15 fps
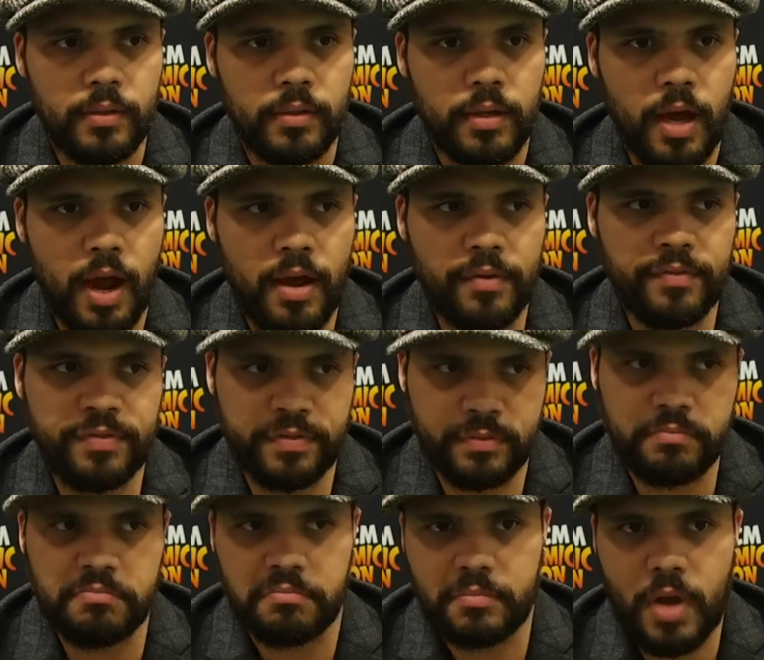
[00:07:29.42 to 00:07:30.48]

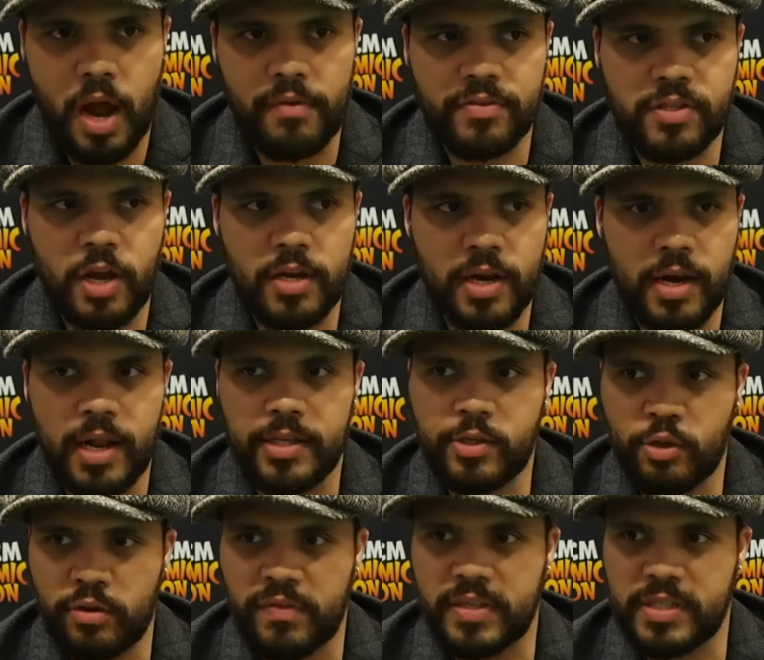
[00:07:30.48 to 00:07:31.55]
I've signed a
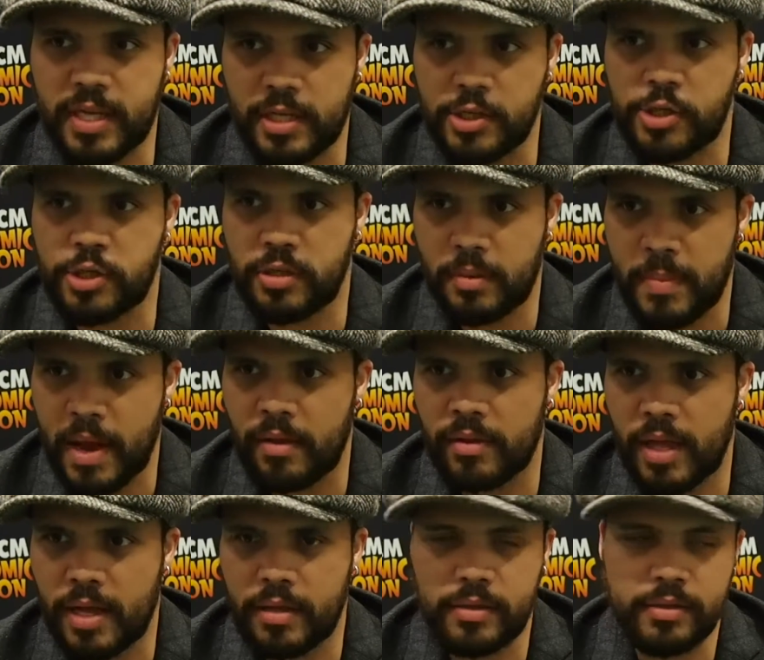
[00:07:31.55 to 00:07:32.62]
letter of intention about that,